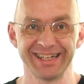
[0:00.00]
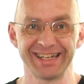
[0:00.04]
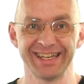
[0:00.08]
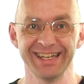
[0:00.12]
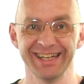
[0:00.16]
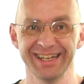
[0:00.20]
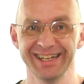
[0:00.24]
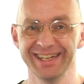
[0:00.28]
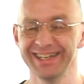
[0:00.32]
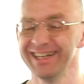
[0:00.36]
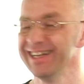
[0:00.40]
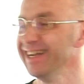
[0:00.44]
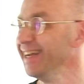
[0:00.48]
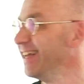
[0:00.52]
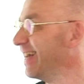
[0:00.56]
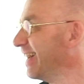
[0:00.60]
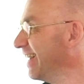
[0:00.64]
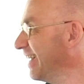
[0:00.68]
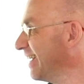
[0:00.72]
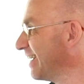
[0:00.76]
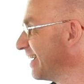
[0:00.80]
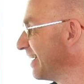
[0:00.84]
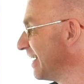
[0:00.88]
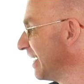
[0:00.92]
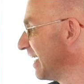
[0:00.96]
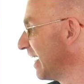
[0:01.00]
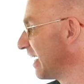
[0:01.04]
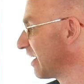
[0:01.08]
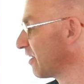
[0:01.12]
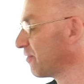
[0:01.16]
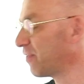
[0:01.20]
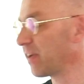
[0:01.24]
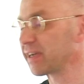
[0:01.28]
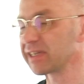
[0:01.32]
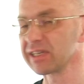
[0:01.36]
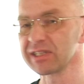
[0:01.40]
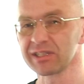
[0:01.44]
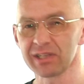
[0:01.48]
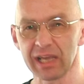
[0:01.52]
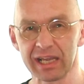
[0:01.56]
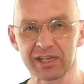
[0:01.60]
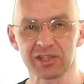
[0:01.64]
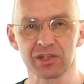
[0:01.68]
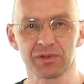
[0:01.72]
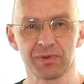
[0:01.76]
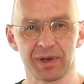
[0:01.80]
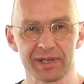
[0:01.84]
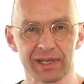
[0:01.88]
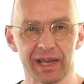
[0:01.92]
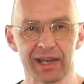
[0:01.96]
and in fact, it's
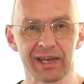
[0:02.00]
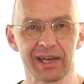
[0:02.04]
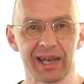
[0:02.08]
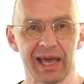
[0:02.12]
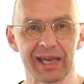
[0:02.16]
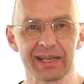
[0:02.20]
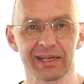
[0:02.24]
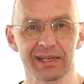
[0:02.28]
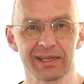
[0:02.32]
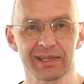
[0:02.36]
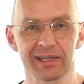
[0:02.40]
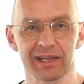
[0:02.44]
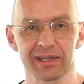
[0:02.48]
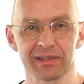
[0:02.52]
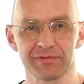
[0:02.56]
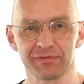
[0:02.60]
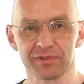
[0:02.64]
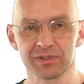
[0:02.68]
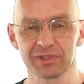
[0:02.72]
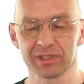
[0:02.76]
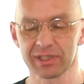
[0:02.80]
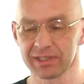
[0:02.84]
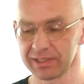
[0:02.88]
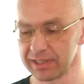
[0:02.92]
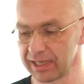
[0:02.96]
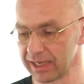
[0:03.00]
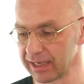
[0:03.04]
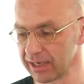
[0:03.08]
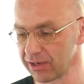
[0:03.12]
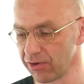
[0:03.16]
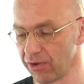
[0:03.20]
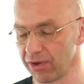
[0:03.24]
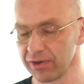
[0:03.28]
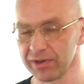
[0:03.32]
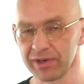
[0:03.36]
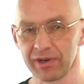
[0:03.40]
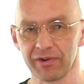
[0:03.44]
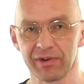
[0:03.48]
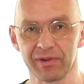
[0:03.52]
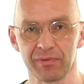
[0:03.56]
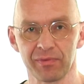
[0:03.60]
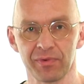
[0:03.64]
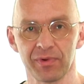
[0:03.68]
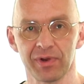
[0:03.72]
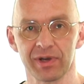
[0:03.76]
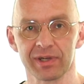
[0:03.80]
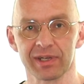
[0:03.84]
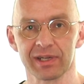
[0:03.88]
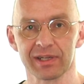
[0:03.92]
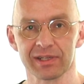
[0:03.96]
actually quite unlikely that if you just take an ordinary
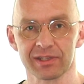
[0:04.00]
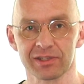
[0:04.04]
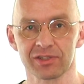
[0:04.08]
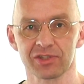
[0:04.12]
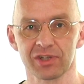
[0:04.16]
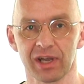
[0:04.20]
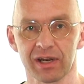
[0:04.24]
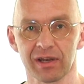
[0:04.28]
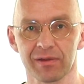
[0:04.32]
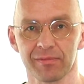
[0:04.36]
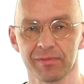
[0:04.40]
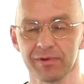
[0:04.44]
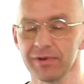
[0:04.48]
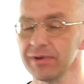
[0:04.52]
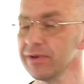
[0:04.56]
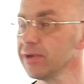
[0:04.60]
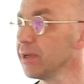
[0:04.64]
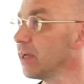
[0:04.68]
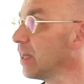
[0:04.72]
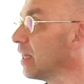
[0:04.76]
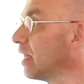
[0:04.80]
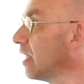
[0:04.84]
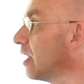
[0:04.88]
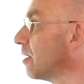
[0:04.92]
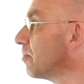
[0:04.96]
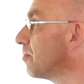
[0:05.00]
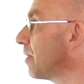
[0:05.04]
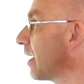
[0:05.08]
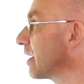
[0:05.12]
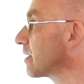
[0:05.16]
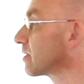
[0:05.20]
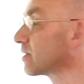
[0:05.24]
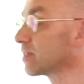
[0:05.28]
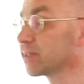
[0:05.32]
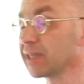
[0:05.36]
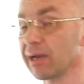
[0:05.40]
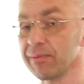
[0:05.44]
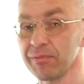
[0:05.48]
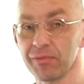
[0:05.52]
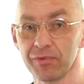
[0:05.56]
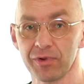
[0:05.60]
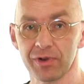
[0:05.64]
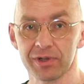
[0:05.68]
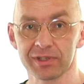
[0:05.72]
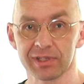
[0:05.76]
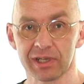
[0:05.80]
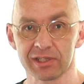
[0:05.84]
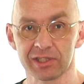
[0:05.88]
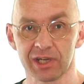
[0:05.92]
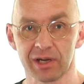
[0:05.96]
word that it's juggleable. But some
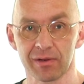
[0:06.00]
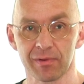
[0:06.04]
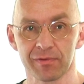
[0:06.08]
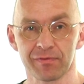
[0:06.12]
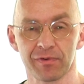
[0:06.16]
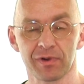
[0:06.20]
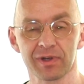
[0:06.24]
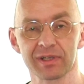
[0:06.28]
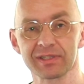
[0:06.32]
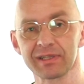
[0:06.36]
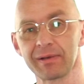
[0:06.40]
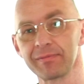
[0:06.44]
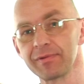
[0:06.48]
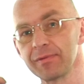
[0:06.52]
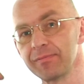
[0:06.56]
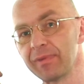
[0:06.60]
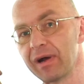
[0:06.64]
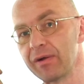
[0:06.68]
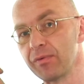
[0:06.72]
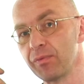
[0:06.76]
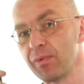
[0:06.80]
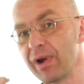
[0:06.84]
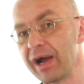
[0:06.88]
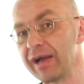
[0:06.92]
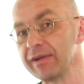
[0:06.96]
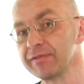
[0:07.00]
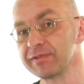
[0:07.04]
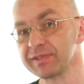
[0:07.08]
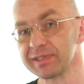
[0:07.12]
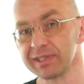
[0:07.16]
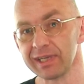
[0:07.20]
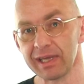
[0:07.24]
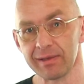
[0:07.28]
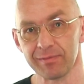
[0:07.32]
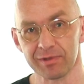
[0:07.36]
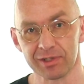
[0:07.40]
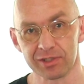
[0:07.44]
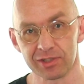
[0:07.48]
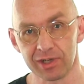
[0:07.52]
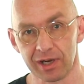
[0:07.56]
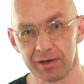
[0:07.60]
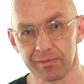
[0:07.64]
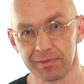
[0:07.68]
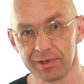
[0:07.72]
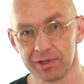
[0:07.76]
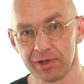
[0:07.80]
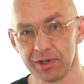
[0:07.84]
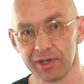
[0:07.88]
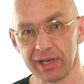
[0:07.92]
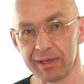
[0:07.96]
words are juggable. For example, my wife's name is
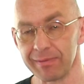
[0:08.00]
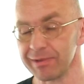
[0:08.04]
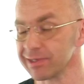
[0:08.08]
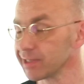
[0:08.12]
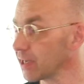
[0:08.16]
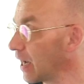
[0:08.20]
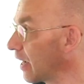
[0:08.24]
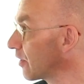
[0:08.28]
juggle. Her name is